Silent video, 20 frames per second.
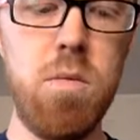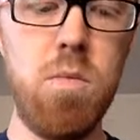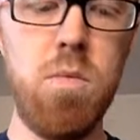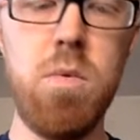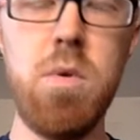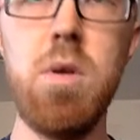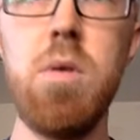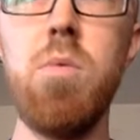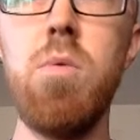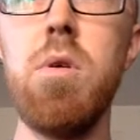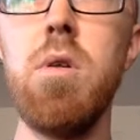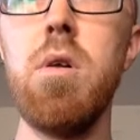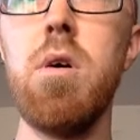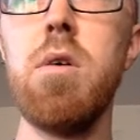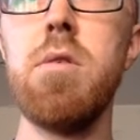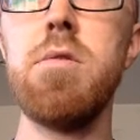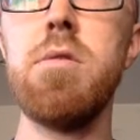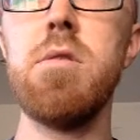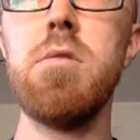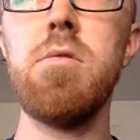we will
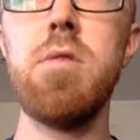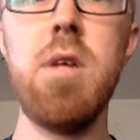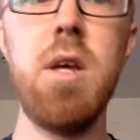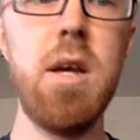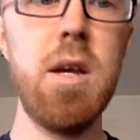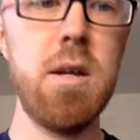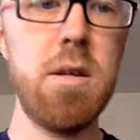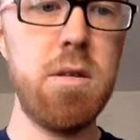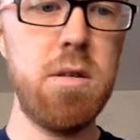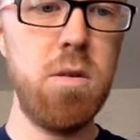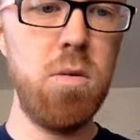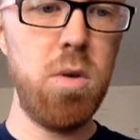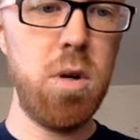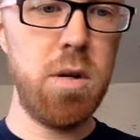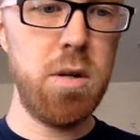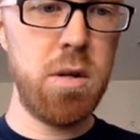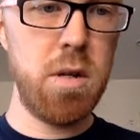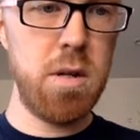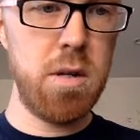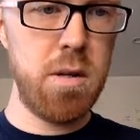also take
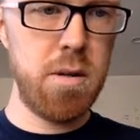200.